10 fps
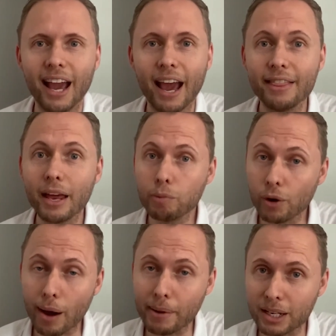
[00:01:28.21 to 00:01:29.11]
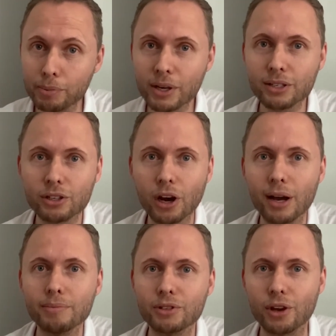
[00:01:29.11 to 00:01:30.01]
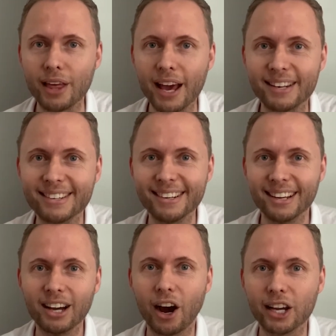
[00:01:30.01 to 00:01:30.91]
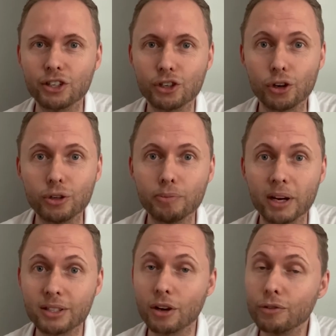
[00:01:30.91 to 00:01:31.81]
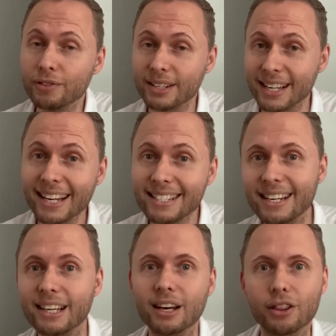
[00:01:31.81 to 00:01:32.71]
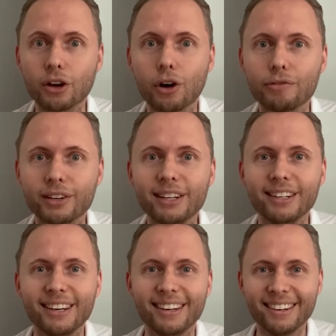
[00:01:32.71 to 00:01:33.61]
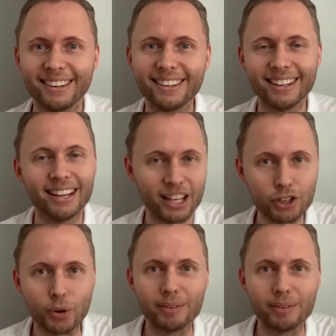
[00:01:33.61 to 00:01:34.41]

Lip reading: And then we'll come back to present time so that I can show you myself tasting the coffee. Enjoy.